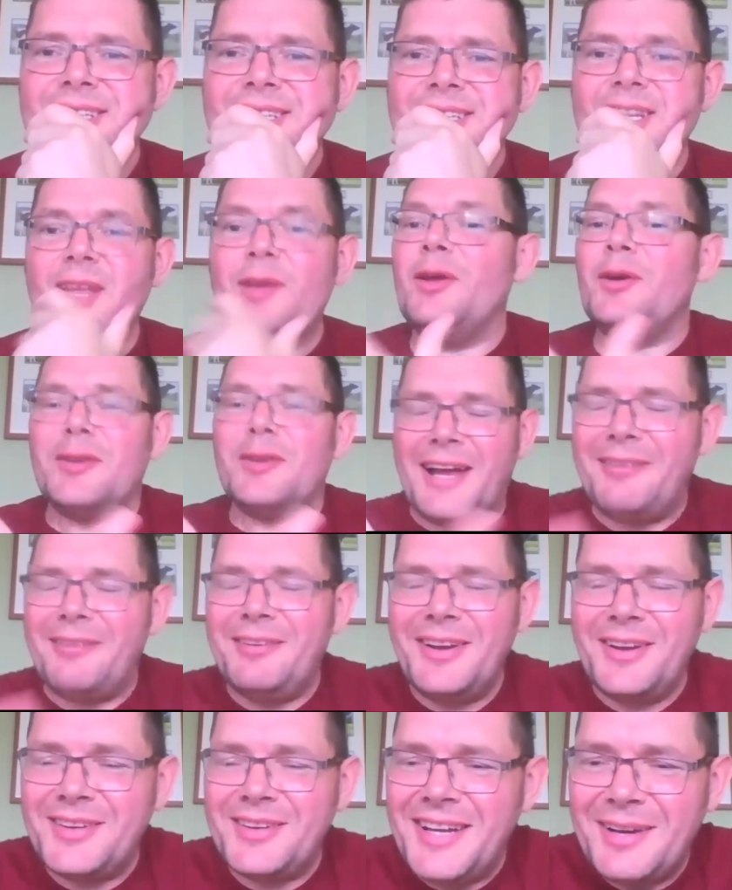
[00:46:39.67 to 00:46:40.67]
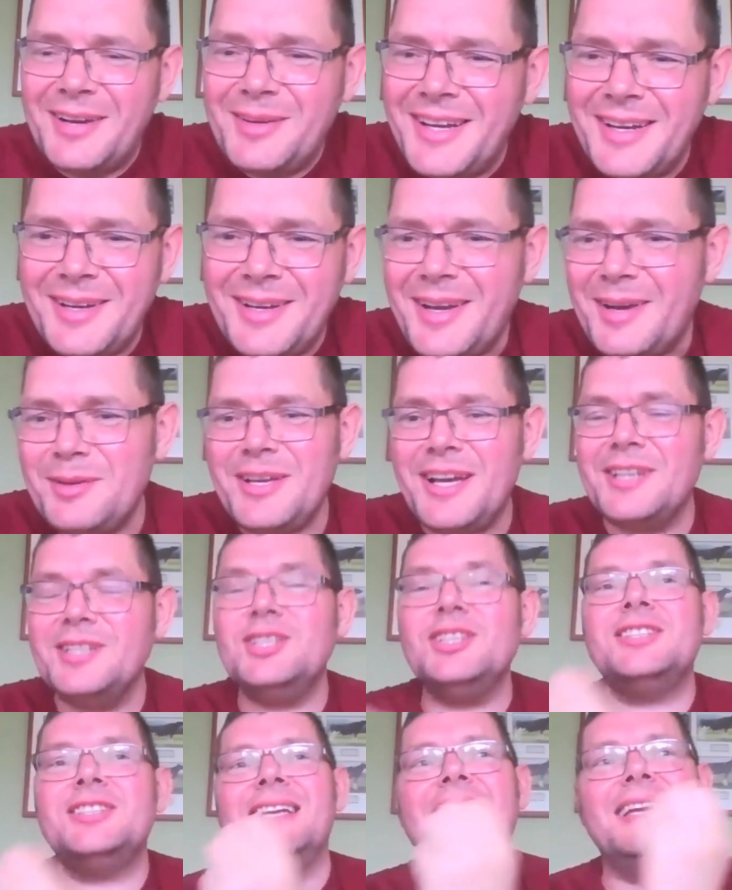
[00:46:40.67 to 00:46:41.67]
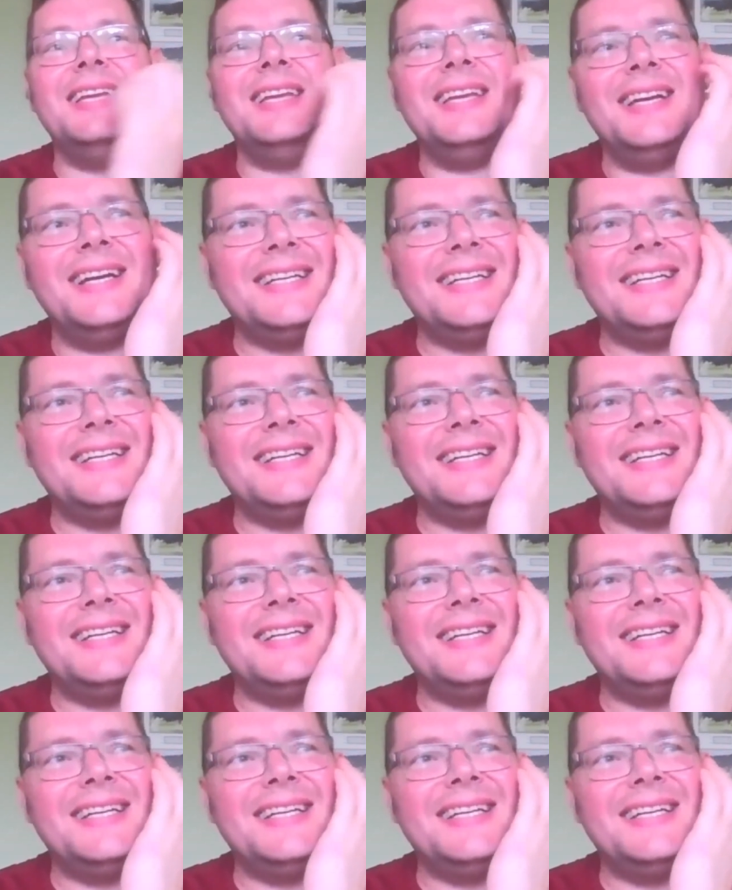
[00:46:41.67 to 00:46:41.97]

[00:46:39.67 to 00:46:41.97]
No, carry on. I